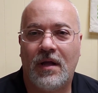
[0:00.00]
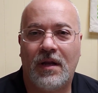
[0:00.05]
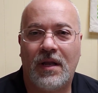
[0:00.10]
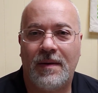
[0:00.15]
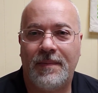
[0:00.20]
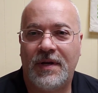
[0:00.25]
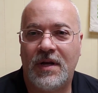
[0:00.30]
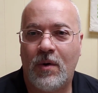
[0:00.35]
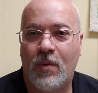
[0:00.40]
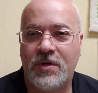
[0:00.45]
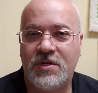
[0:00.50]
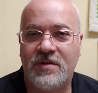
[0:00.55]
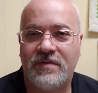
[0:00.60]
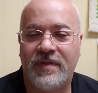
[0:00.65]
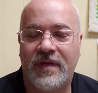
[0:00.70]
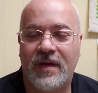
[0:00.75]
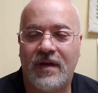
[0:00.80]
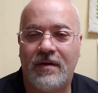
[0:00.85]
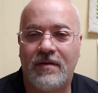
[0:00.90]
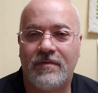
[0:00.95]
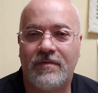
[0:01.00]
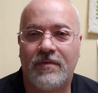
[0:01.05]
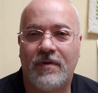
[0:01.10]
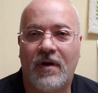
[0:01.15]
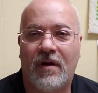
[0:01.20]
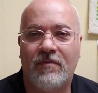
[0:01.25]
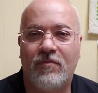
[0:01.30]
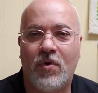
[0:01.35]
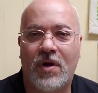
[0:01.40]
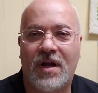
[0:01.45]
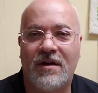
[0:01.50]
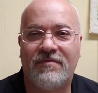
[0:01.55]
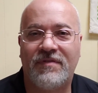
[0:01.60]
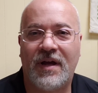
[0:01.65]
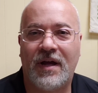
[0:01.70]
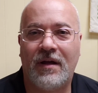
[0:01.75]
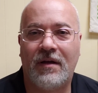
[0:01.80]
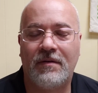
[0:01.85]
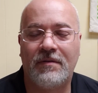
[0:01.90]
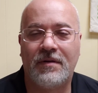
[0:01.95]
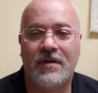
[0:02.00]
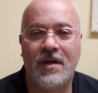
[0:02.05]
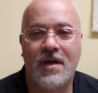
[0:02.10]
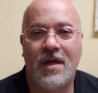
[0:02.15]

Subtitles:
Let me know what you think of what I found.